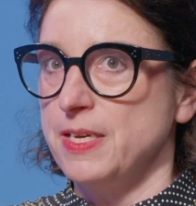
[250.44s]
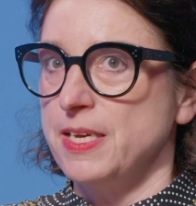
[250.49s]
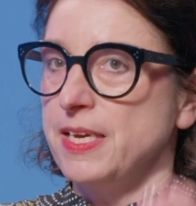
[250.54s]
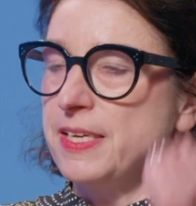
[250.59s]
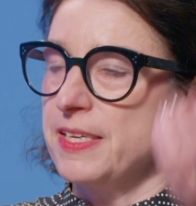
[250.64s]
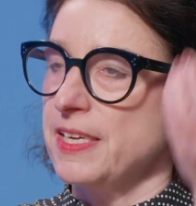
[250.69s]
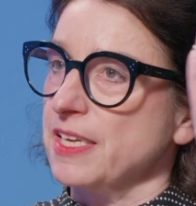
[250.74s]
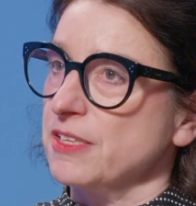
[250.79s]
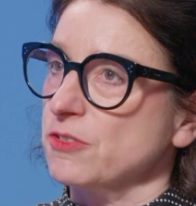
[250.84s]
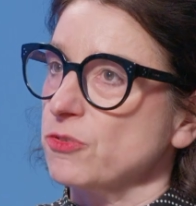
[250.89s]

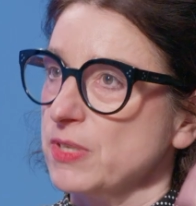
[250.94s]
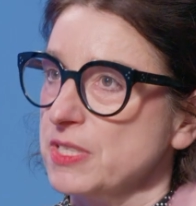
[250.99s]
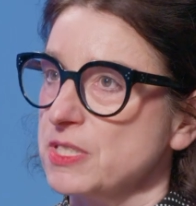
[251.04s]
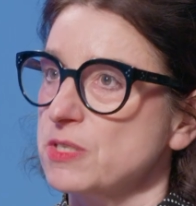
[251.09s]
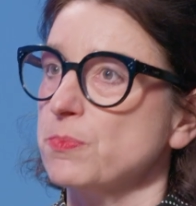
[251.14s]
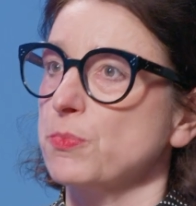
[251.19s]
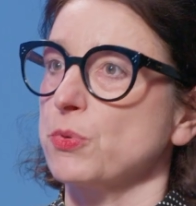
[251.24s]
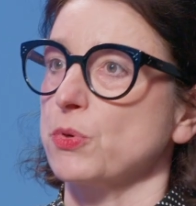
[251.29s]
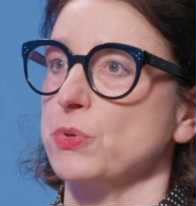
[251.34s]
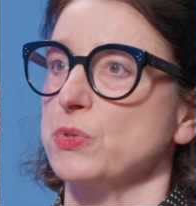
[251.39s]

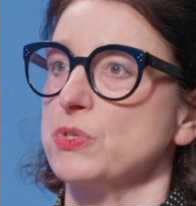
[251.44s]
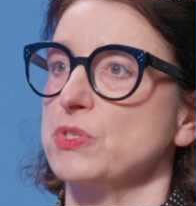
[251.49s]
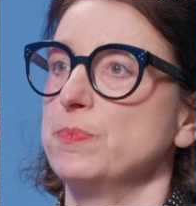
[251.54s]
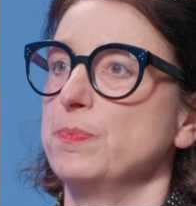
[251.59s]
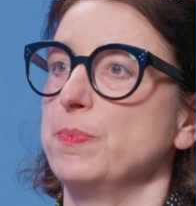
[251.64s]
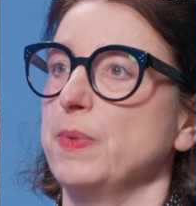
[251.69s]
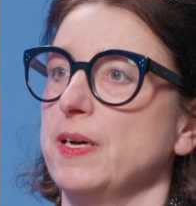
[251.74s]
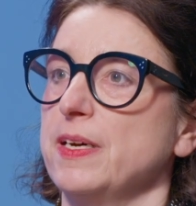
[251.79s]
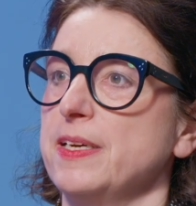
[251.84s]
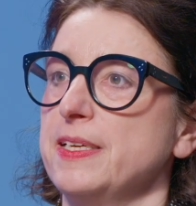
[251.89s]
transpersed
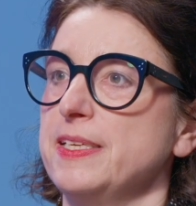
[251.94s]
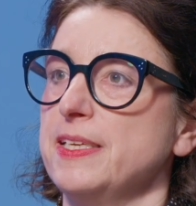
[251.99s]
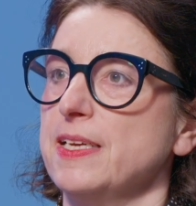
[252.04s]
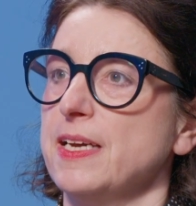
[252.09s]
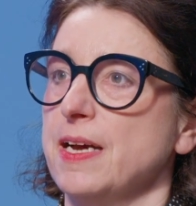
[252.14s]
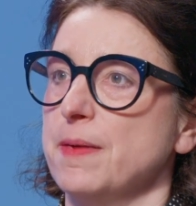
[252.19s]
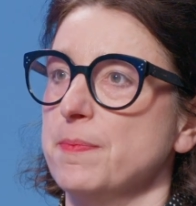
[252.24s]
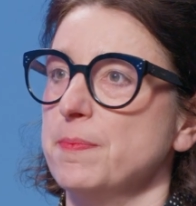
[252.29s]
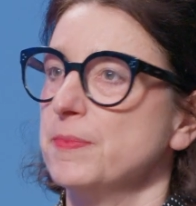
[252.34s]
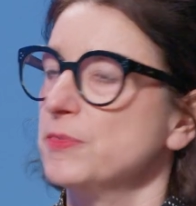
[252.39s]
by
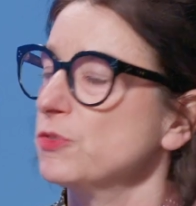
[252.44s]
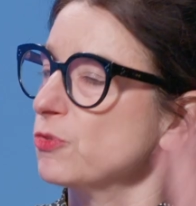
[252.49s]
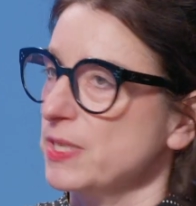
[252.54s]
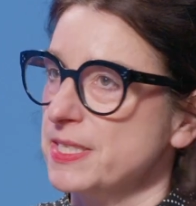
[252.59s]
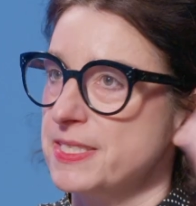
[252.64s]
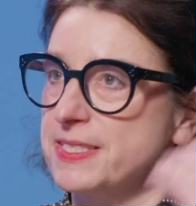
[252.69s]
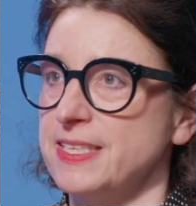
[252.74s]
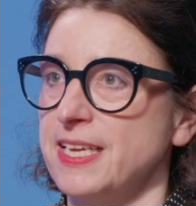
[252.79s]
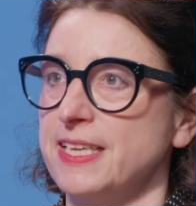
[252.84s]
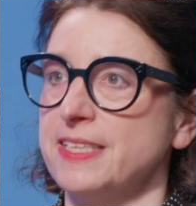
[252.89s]

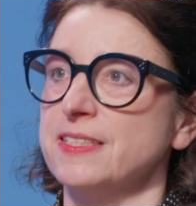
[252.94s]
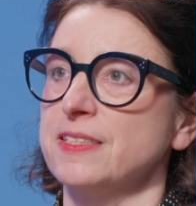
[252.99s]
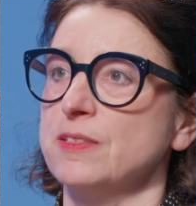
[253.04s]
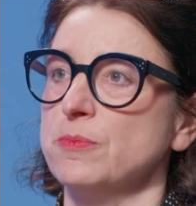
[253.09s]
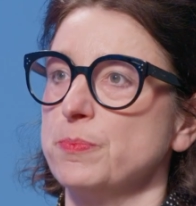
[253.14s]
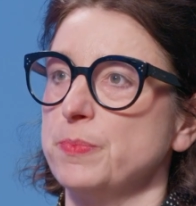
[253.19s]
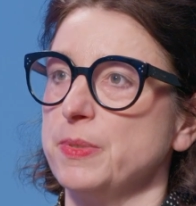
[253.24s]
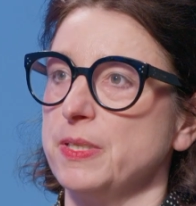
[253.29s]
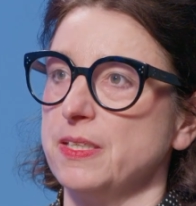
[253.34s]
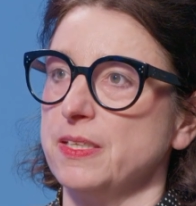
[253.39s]

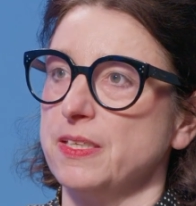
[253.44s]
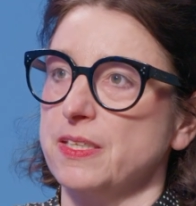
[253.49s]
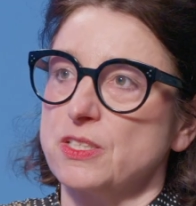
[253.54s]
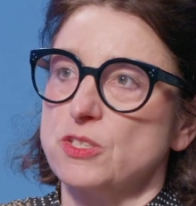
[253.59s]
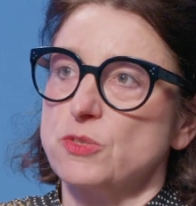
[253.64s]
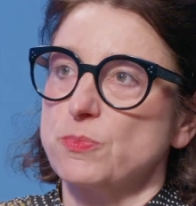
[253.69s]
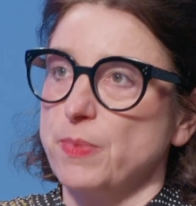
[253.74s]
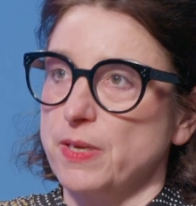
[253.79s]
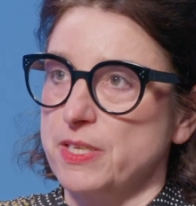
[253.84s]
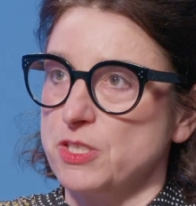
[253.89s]
transcendent
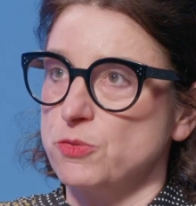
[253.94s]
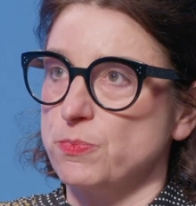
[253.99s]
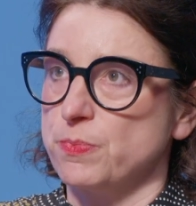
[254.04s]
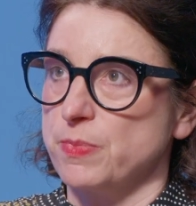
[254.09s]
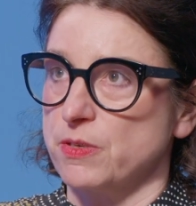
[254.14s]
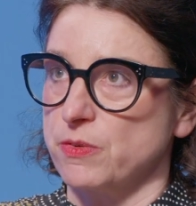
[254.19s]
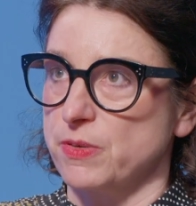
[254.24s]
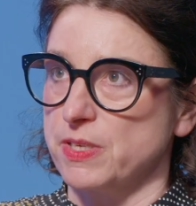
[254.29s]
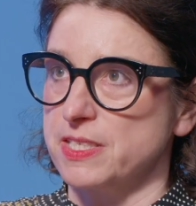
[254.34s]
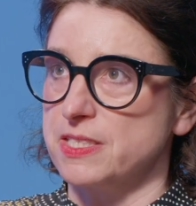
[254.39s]
beings, by
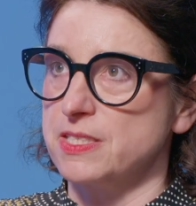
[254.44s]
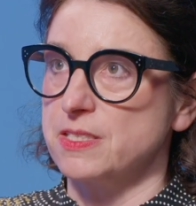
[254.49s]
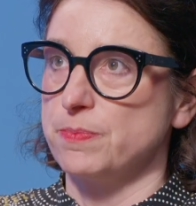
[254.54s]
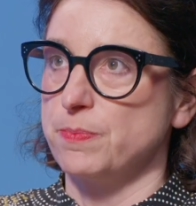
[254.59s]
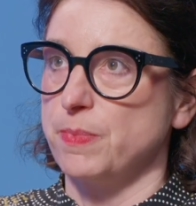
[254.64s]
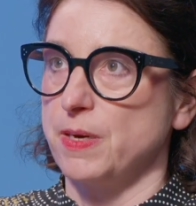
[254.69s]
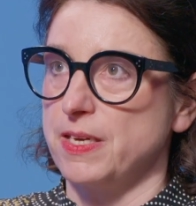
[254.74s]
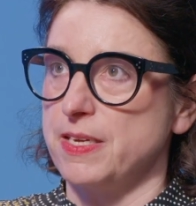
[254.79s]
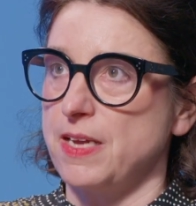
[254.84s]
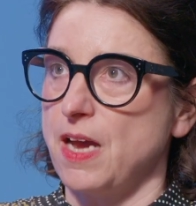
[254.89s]
spirits,
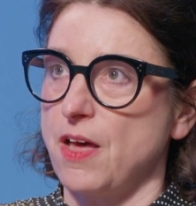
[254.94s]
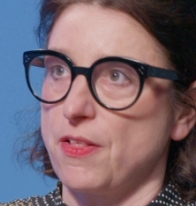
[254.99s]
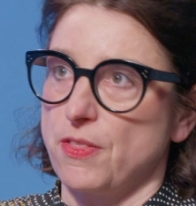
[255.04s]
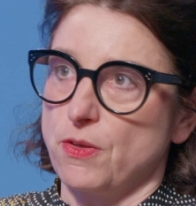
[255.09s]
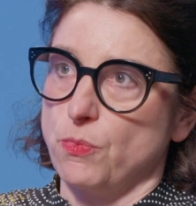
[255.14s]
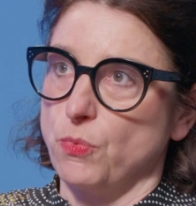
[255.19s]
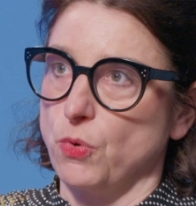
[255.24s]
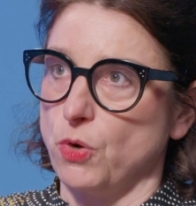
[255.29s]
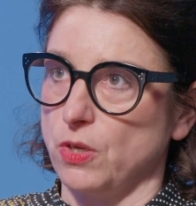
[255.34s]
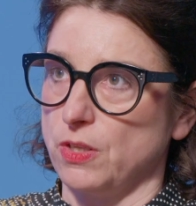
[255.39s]
by
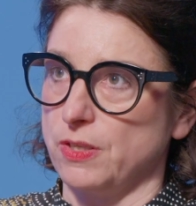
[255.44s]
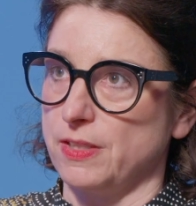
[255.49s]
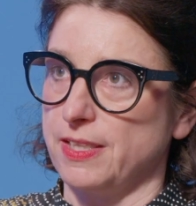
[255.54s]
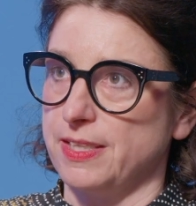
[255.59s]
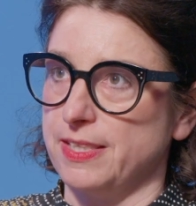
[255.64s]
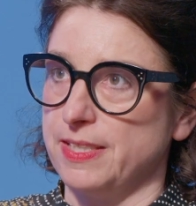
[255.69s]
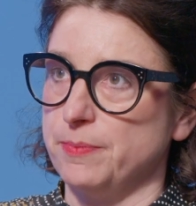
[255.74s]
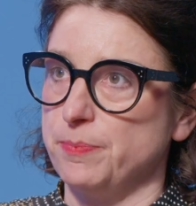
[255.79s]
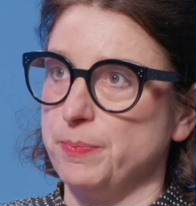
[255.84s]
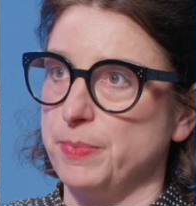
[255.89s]

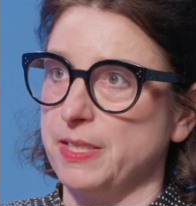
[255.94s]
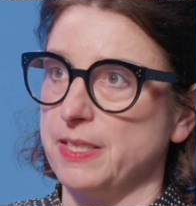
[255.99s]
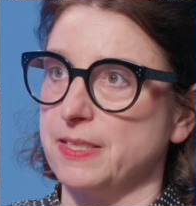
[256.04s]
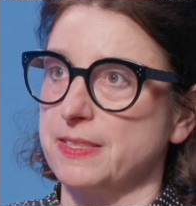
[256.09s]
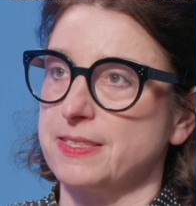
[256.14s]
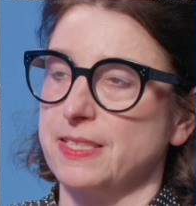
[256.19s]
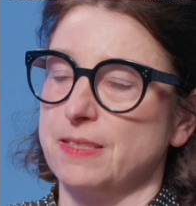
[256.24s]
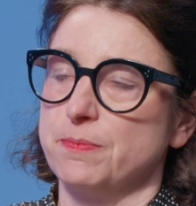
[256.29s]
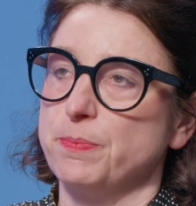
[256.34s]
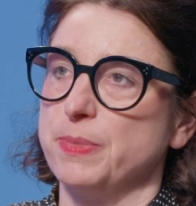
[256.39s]
otherworldly
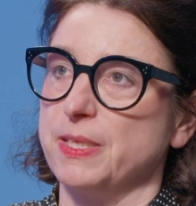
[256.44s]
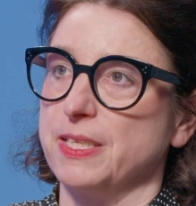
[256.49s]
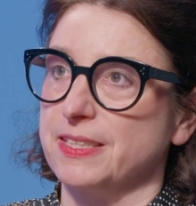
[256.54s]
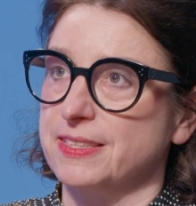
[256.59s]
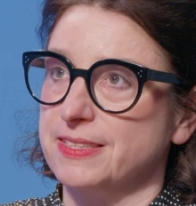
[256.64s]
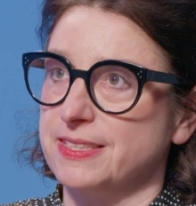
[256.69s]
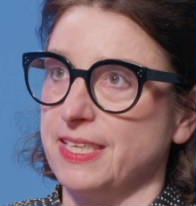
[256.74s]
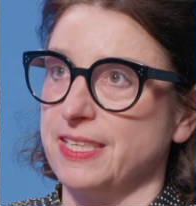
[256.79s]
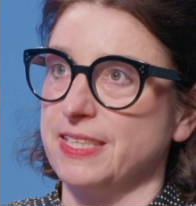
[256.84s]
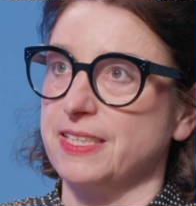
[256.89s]
beings, and being
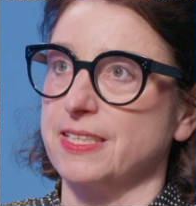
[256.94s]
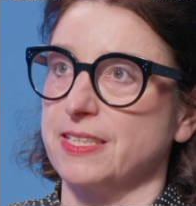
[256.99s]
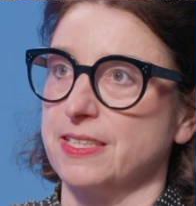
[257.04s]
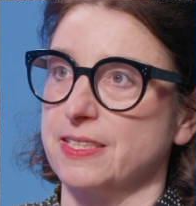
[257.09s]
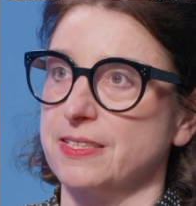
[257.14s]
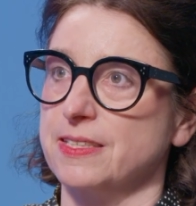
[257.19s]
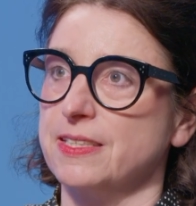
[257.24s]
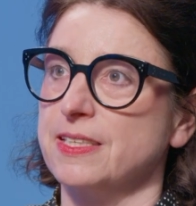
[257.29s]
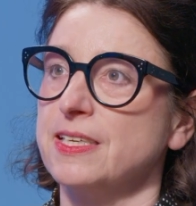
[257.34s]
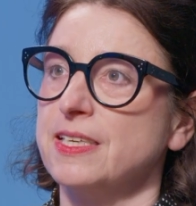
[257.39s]

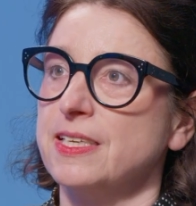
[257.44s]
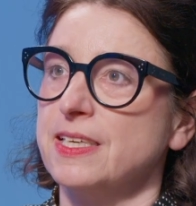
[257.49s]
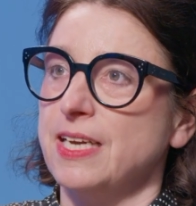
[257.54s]
taken